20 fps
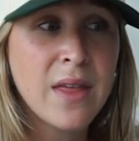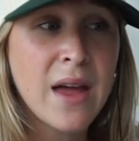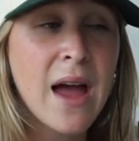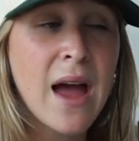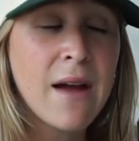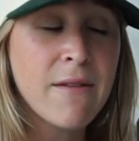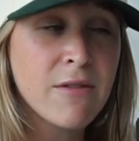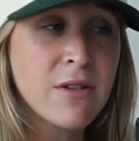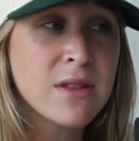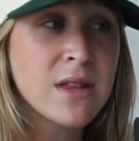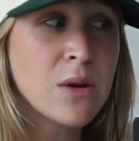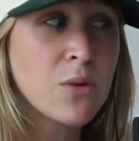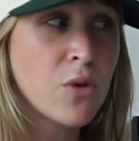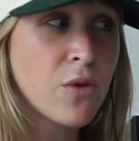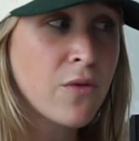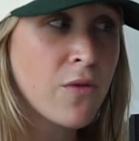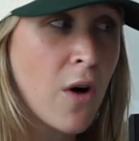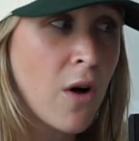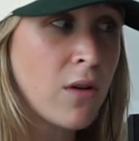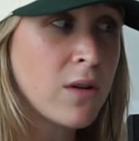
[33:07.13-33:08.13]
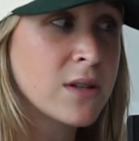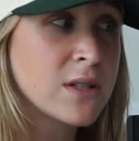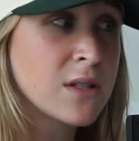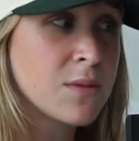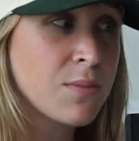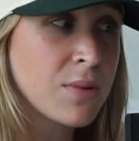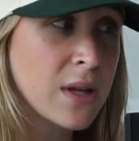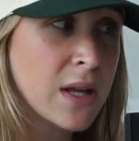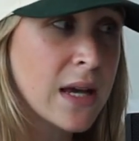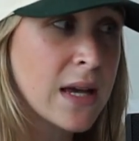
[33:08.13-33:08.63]
that everything will fall
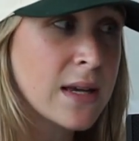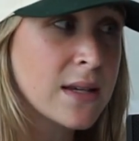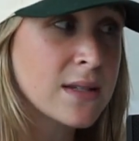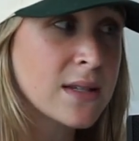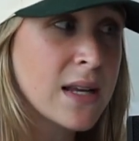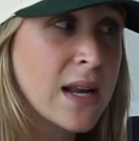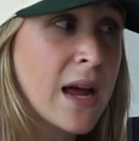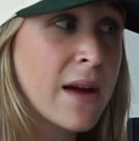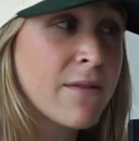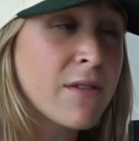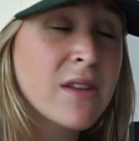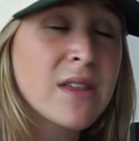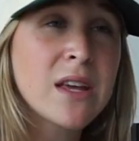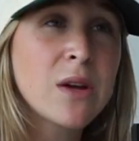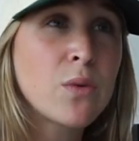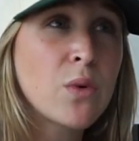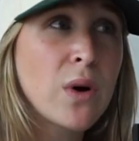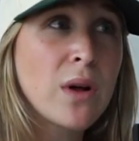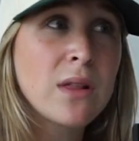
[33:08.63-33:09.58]
into place and everything